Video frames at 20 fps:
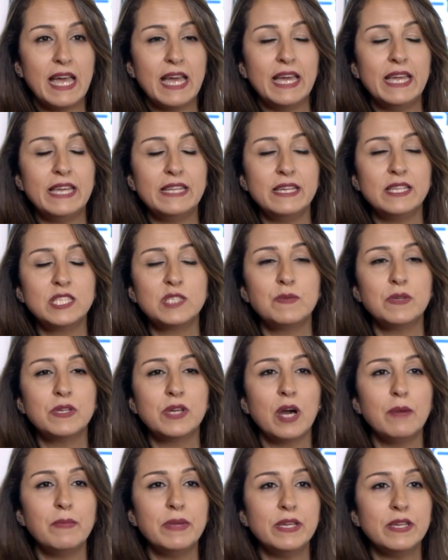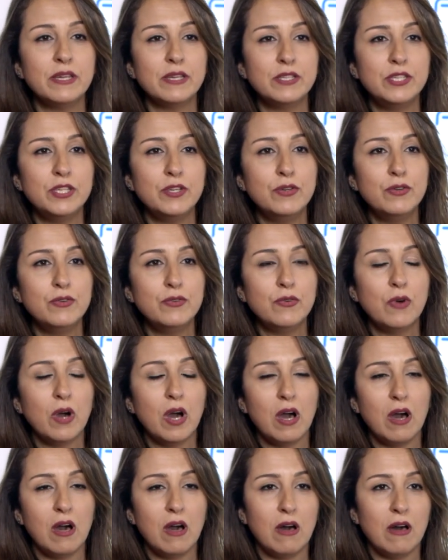and it's becoming a new
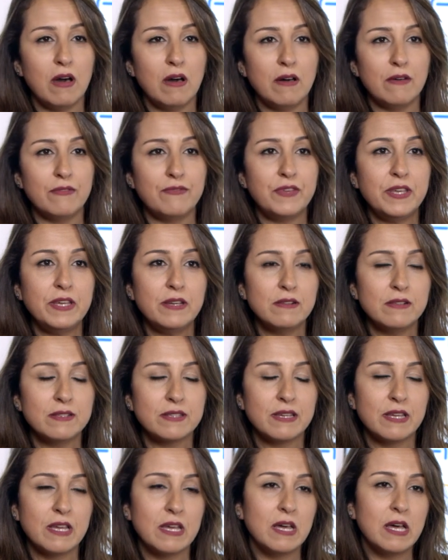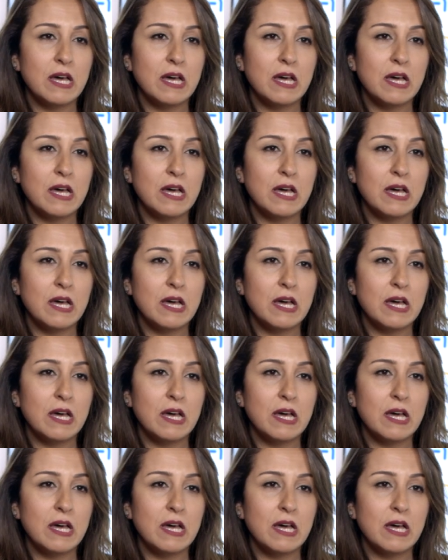field